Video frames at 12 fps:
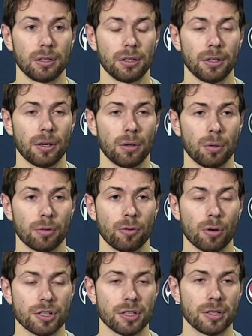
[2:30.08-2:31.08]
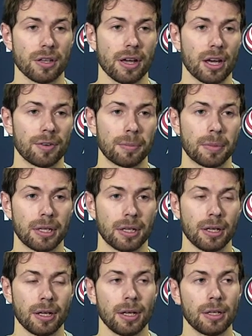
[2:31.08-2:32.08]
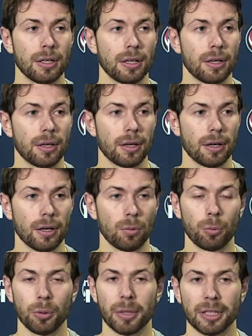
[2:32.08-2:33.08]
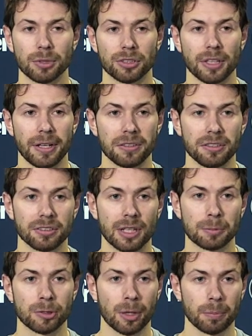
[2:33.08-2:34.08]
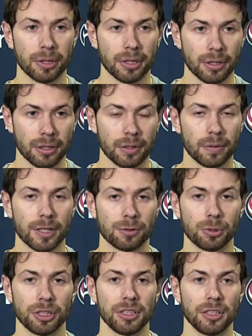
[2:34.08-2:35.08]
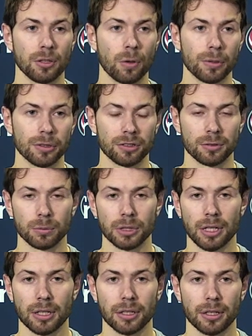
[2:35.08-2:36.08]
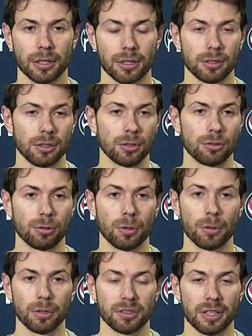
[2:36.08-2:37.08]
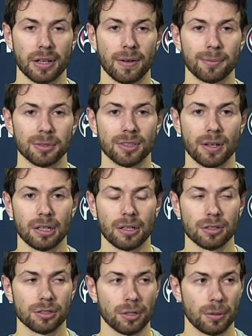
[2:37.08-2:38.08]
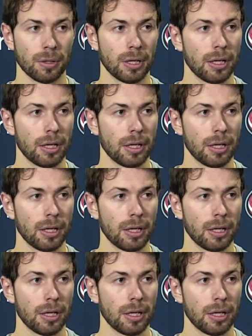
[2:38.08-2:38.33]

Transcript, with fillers: You know, we're fortunate to have him, and when we make mistakes, he steps up, and that's what you need in goalies. And we got, you know, two goalies that can help us out there. So